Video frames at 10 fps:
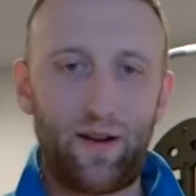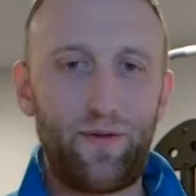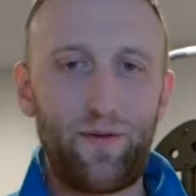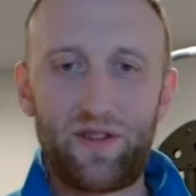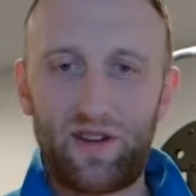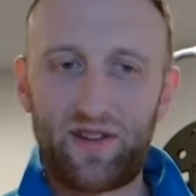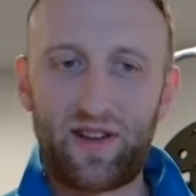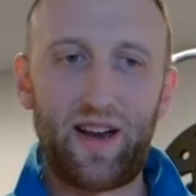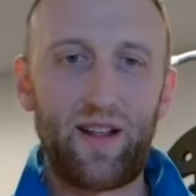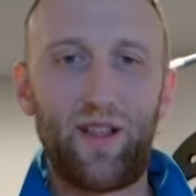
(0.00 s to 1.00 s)
their food, they'll
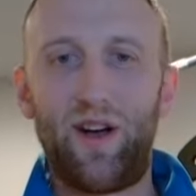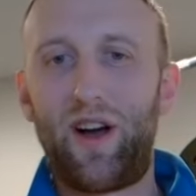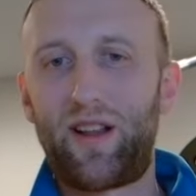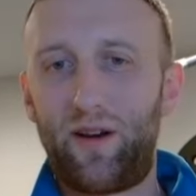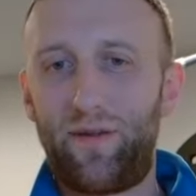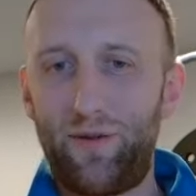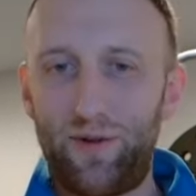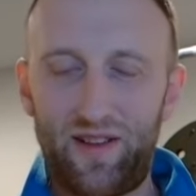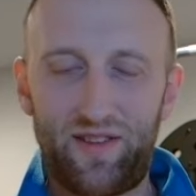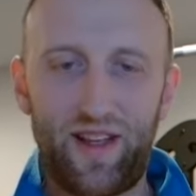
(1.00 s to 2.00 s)
just kind of log their
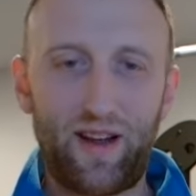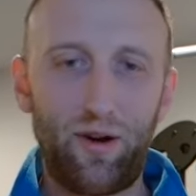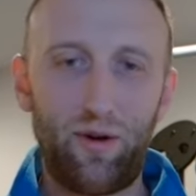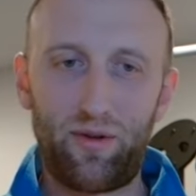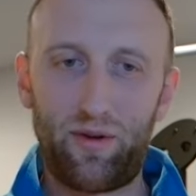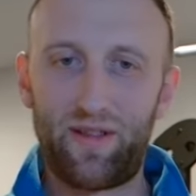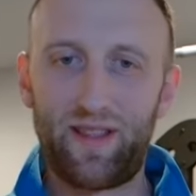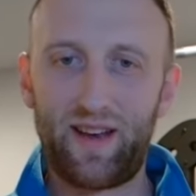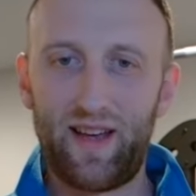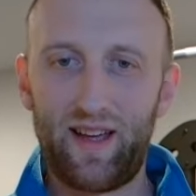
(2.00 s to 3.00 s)
food as they go throughout
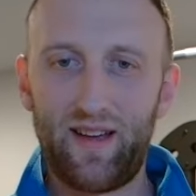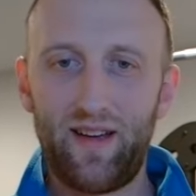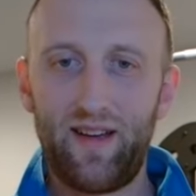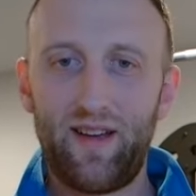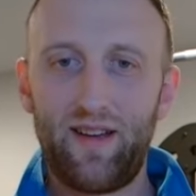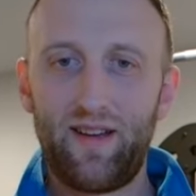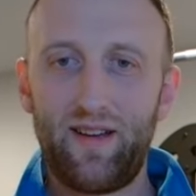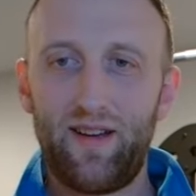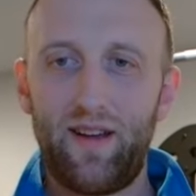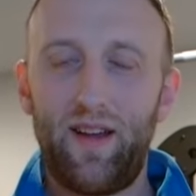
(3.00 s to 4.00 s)
the day.
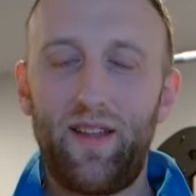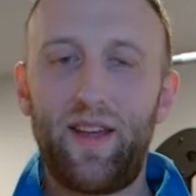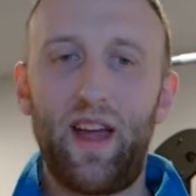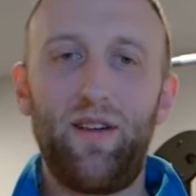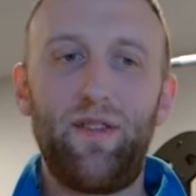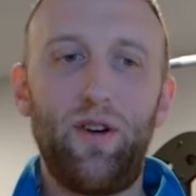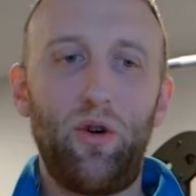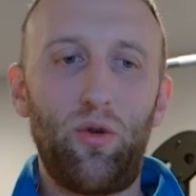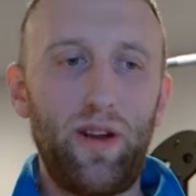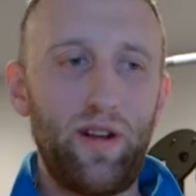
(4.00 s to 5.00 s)
They have
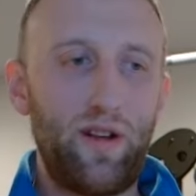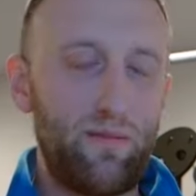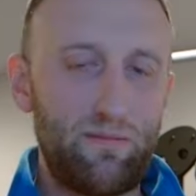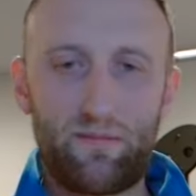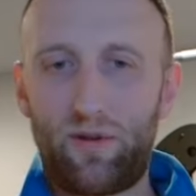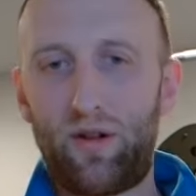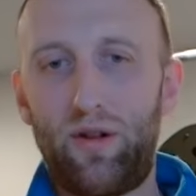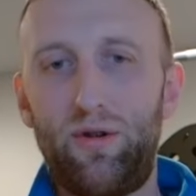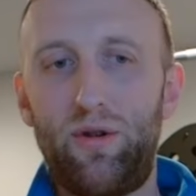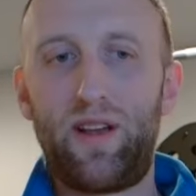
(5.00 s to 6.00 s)
no real
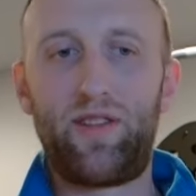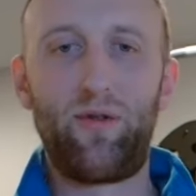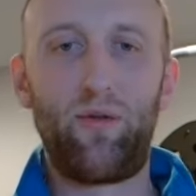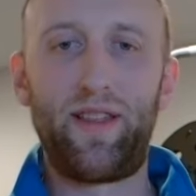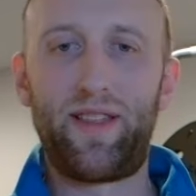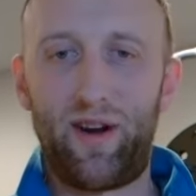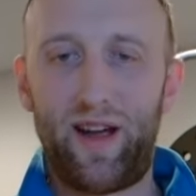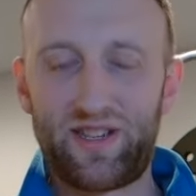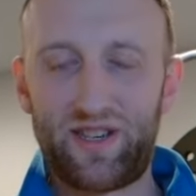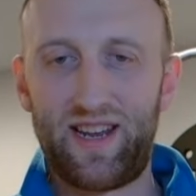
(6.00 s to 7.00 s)
clue as to what they're
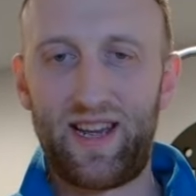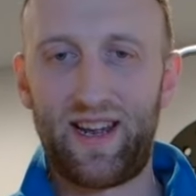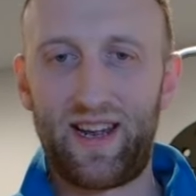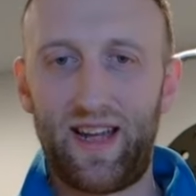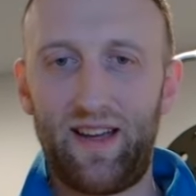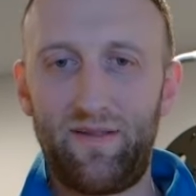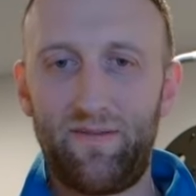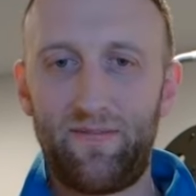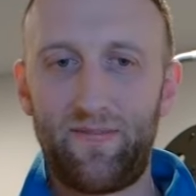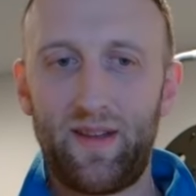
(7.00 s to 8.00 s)
actually taking in.
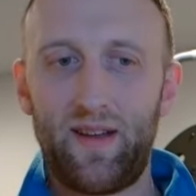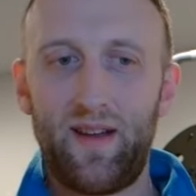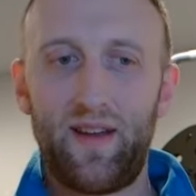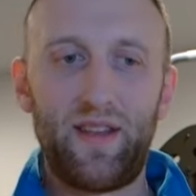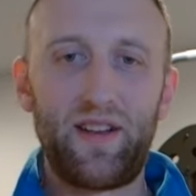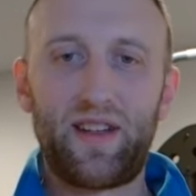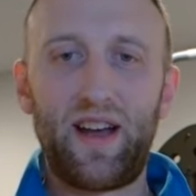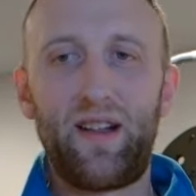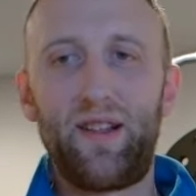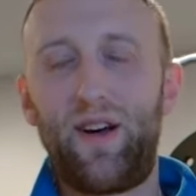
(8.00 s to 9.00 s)
They just
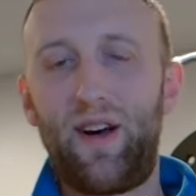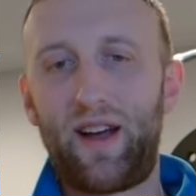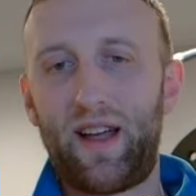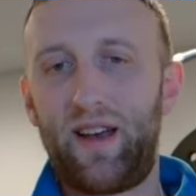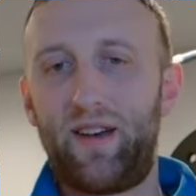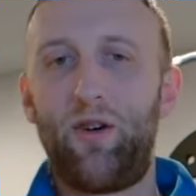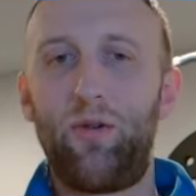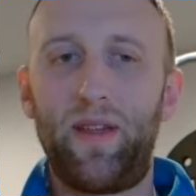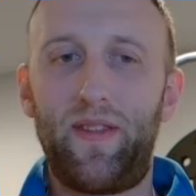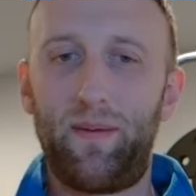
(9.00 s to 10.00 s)
kind of log it and
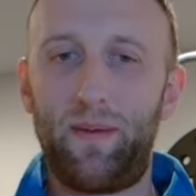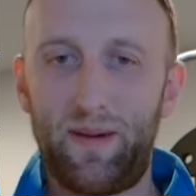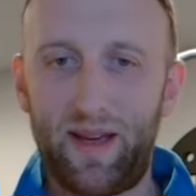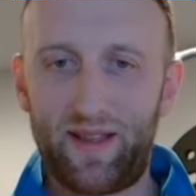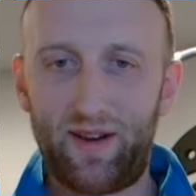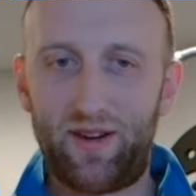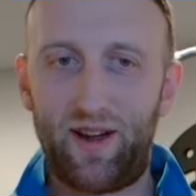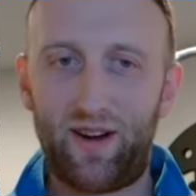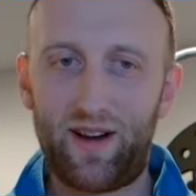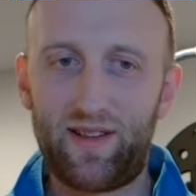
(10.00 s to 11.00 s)
hope that they maybe hit their
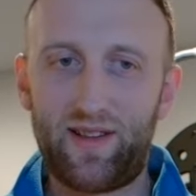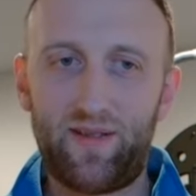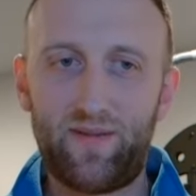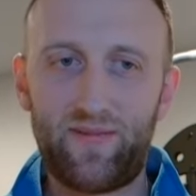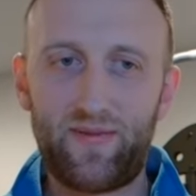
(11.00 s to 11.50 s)
targets.